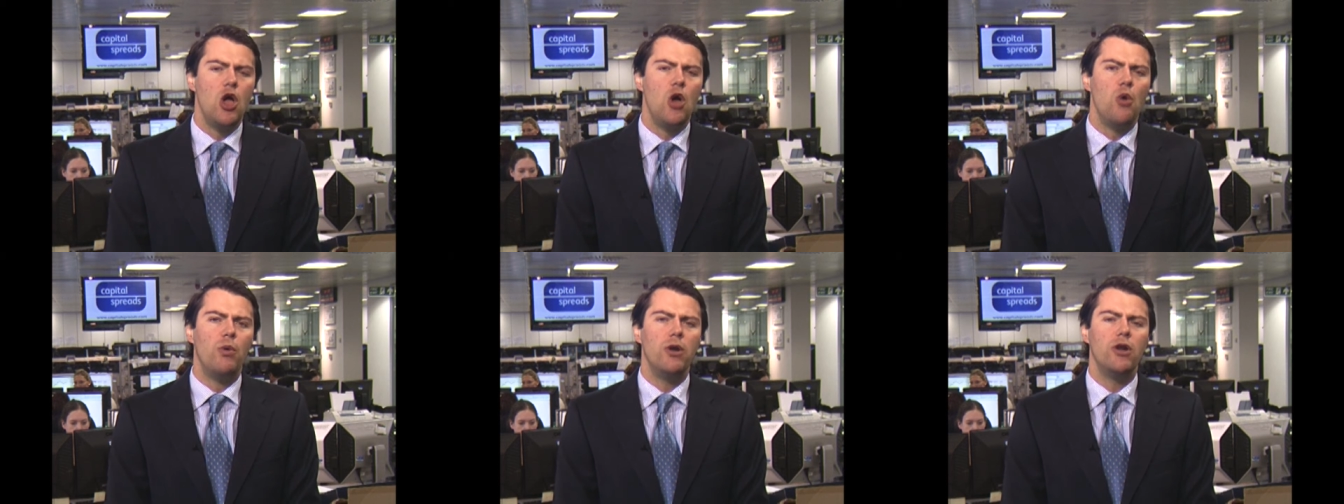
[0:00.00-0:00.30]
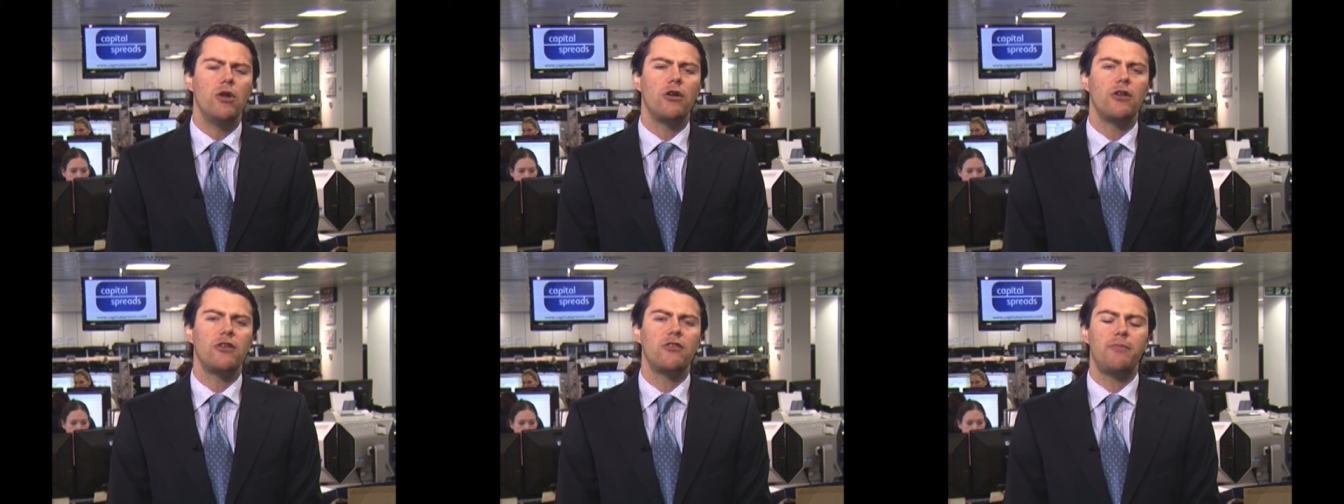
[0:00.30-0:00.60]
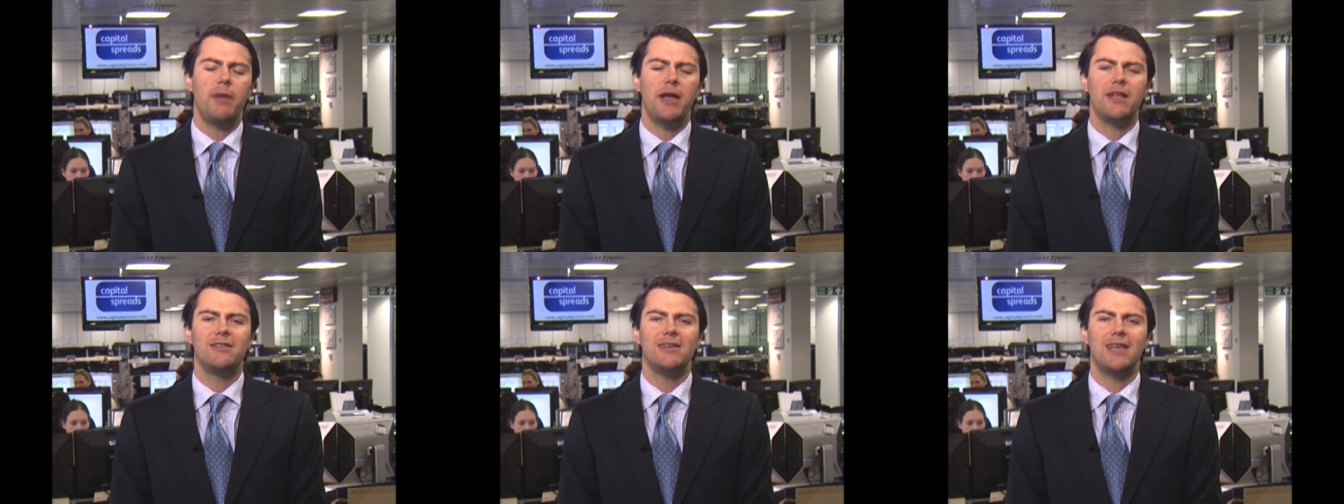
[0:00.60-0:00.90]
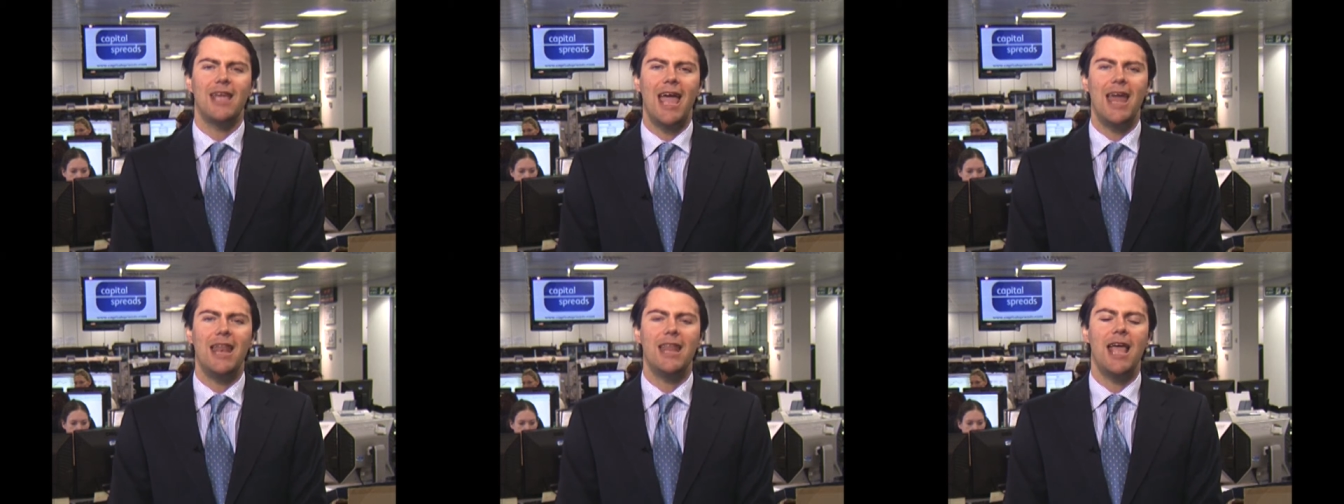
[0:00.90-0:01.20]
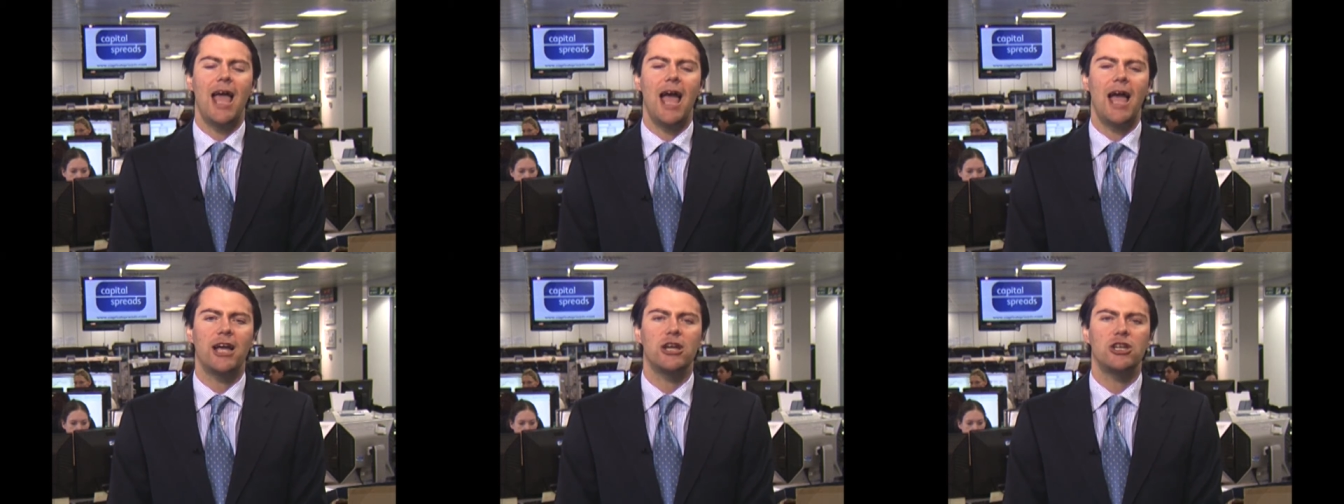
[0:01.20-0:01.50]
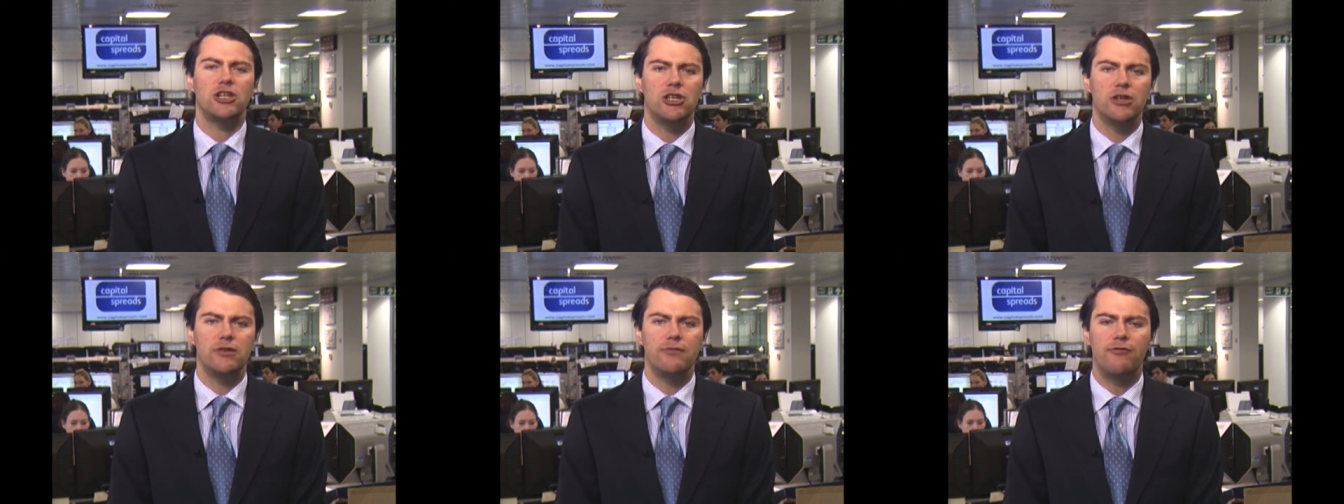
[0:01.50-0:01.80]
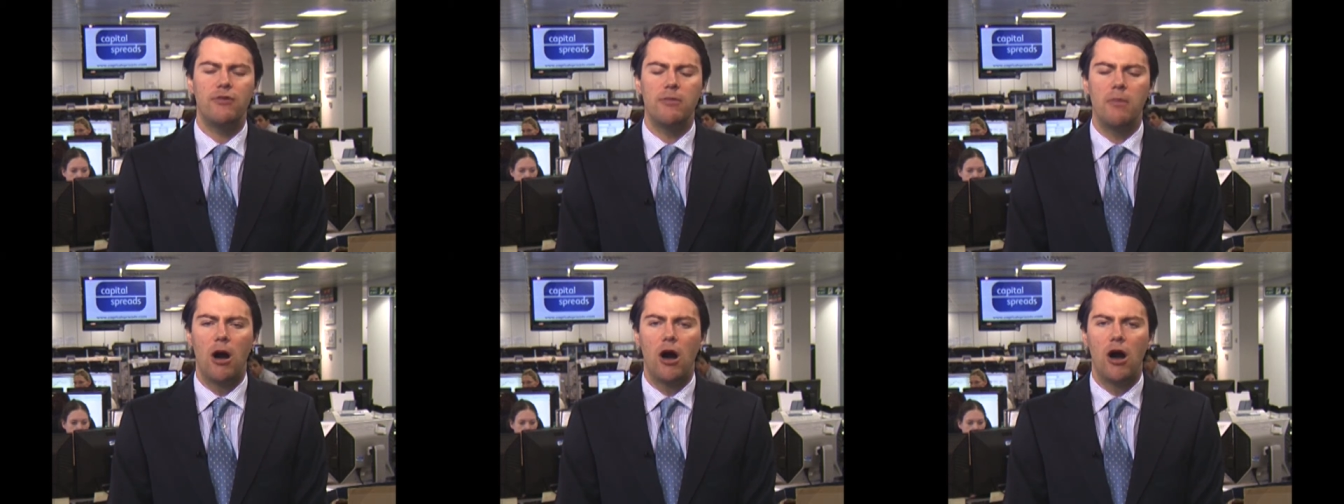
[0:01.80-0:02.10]
We're not expecting any action
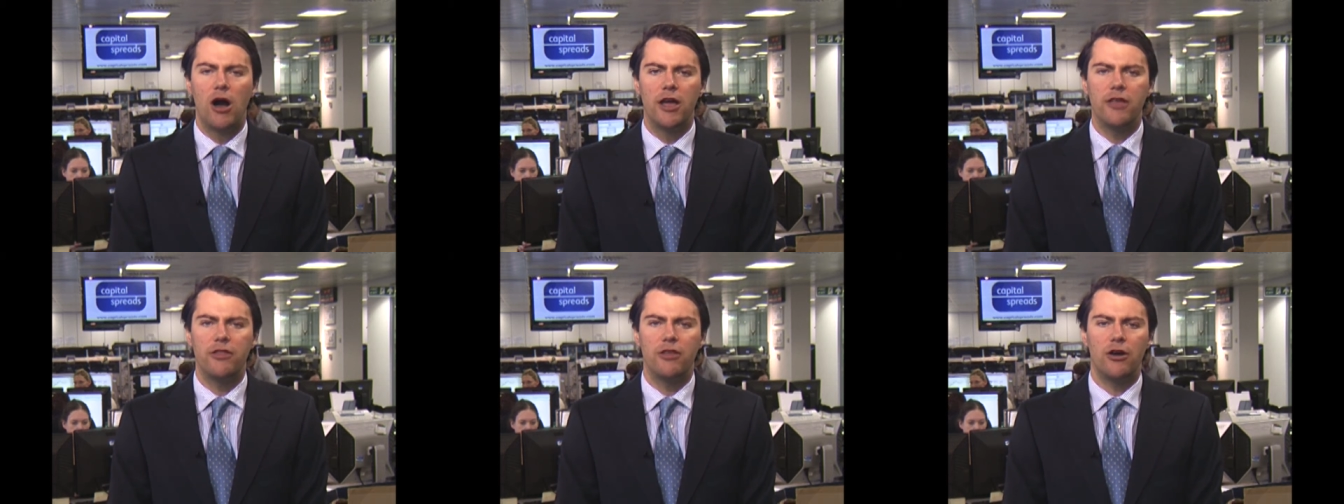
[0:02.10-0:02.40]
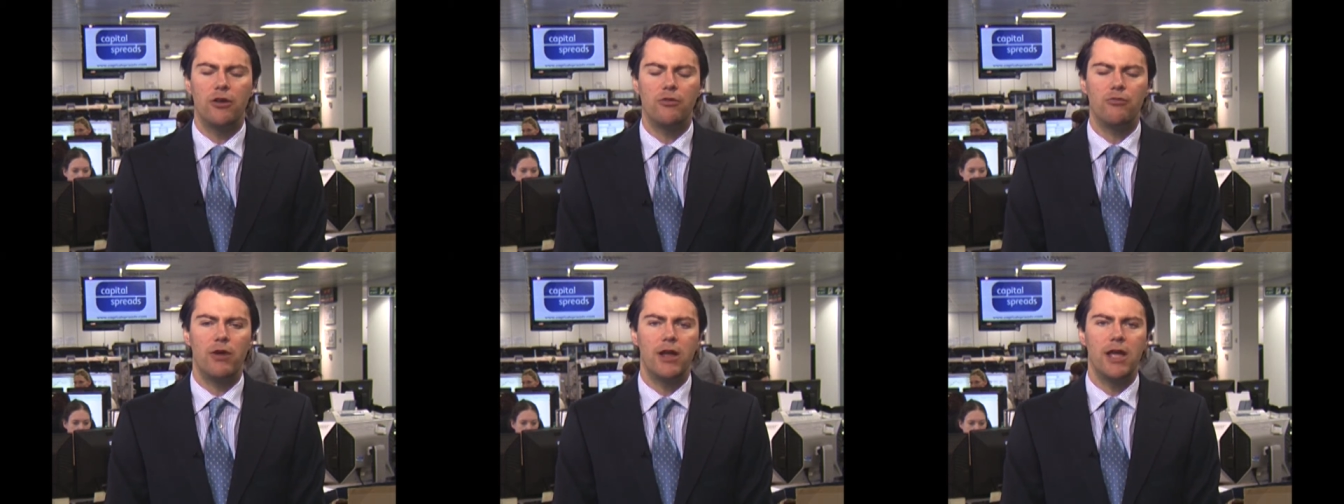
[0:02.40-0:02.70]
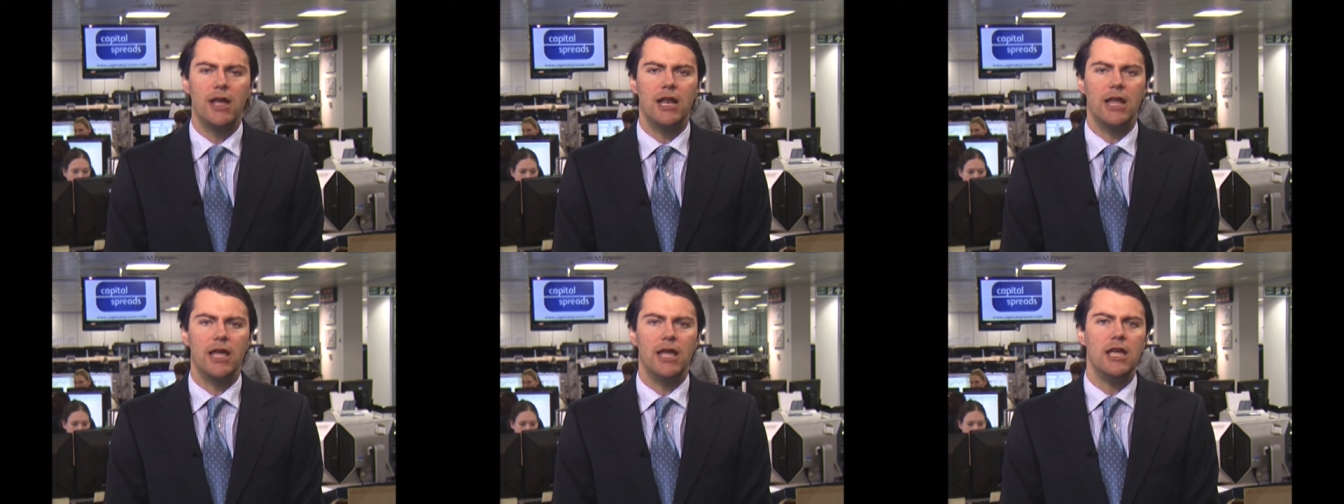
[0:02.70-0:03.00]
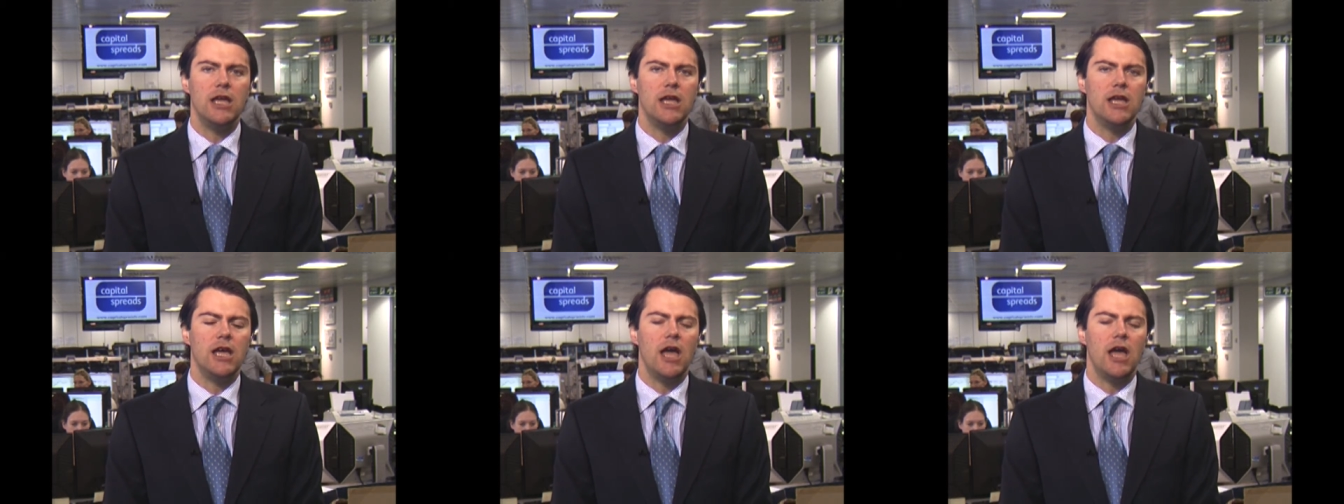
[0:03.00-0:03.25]
from either really,